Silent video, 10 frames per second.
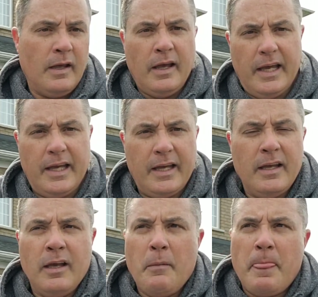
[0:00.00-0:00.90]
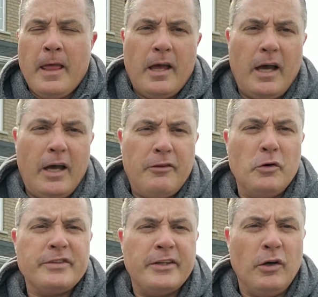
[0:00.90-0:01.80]
Hey,
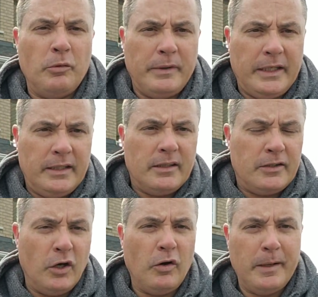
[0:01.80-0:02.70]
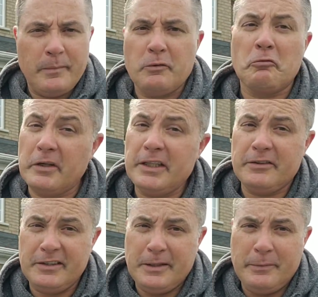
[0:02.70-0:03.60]
those that know me know I'm
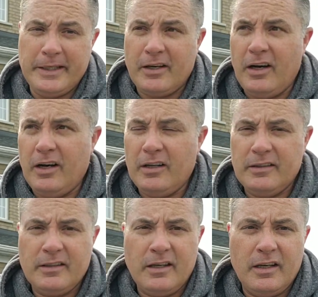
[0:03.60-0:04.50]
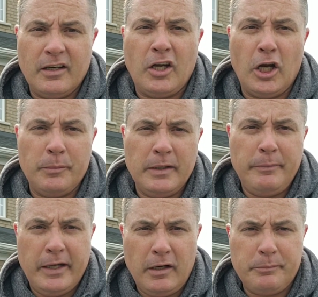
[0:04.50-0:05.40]
really big on Garmin
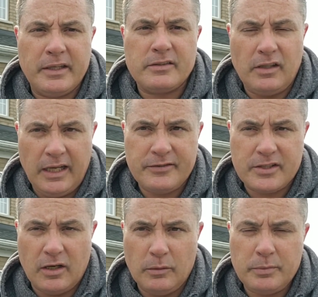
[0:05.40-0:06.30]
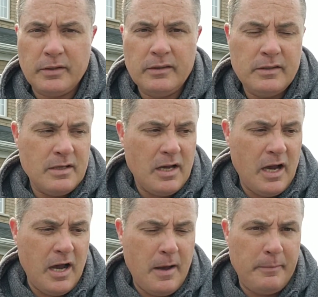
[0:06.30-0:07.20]
Panoptix Livescope.
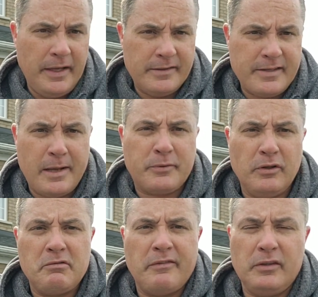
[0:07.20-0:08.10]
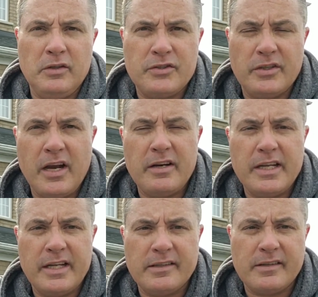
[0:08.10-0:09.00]
It's absolutely revolutionary.
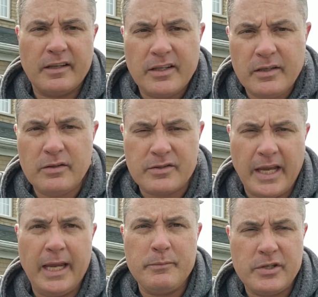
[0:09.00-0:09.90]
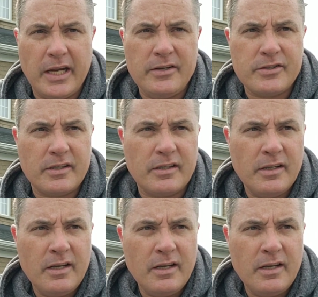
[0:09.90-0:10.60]
It's a huge game changer.